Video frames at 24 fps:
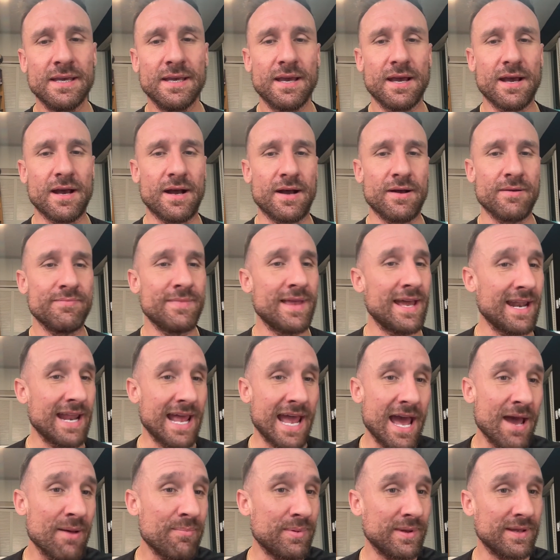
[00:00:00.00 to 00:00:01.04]
That
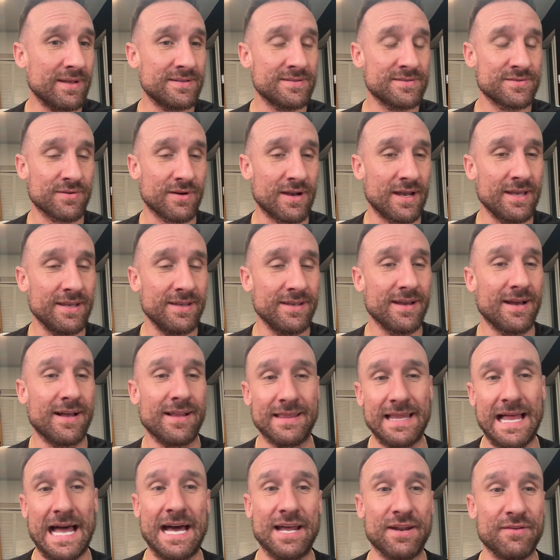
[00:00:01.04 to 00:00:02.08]
happens, right? A
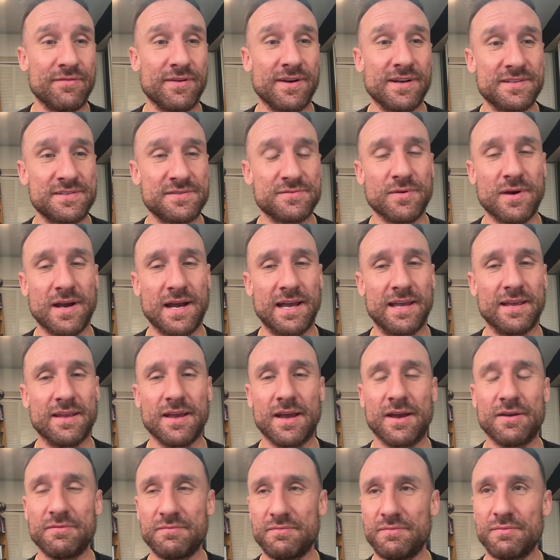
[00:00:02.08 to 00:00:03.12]
lot of us,
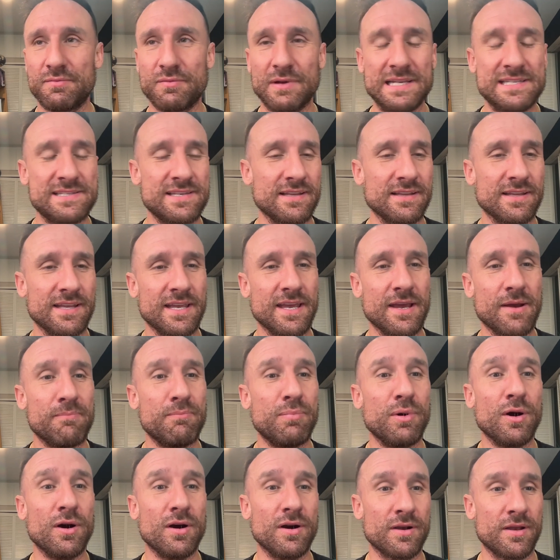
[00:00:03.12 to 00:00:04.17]
I recently a
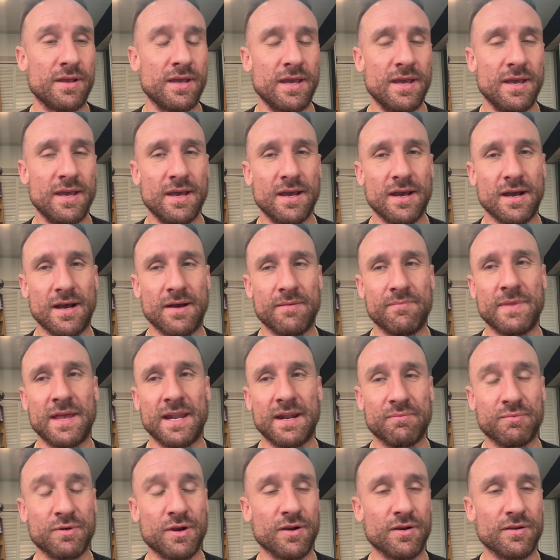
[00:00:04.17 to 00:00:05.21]
book that
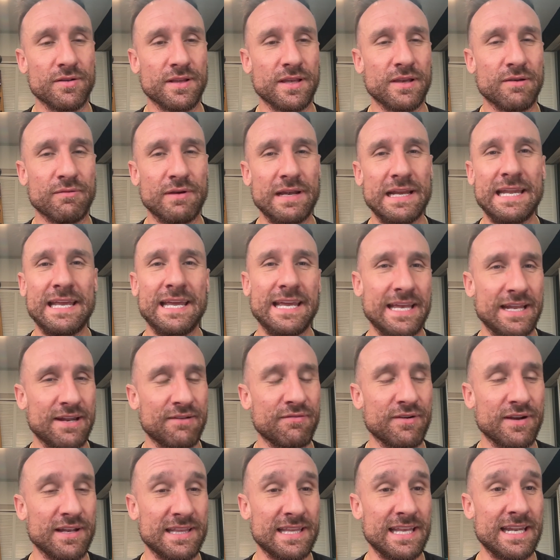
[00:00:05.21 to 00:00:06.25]
I'm currently reading, and I
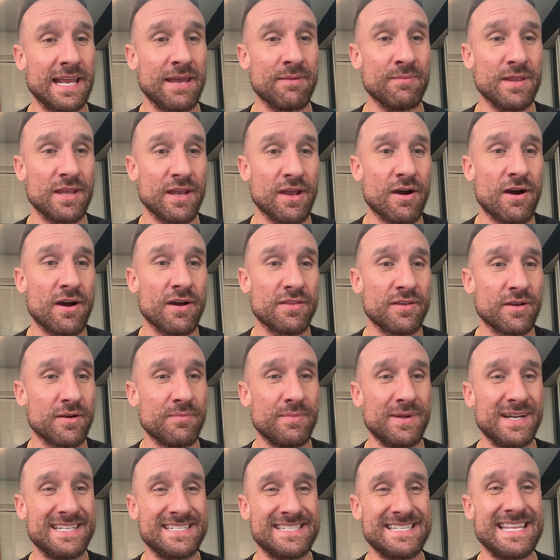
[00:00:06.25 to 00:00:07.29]
forget the name of the author,
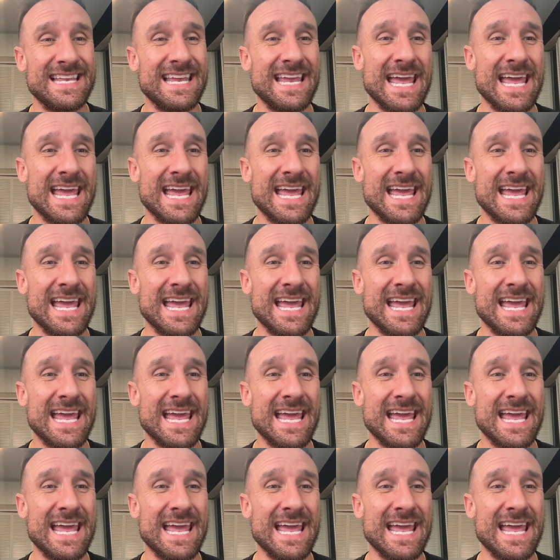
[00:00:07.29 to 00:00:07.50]
but it's the